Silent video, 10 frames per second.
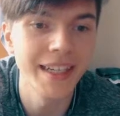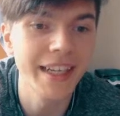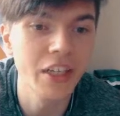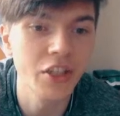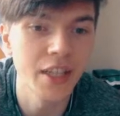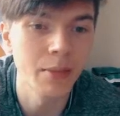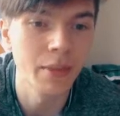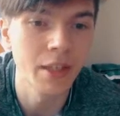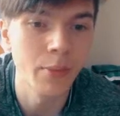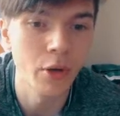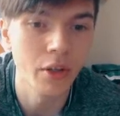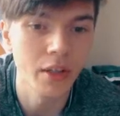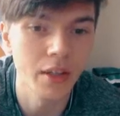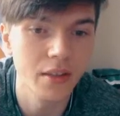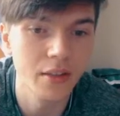English settlement in
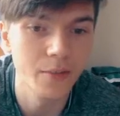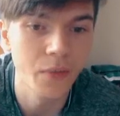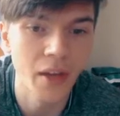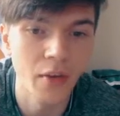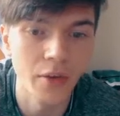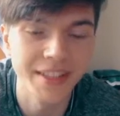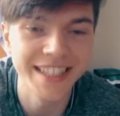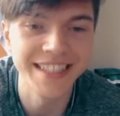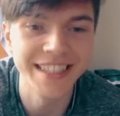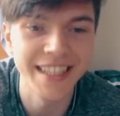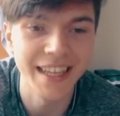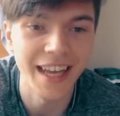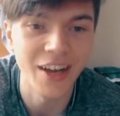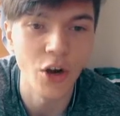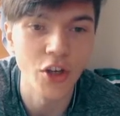America at around sixteen
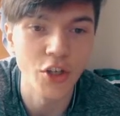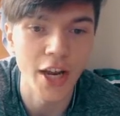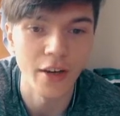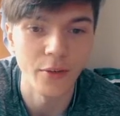ten.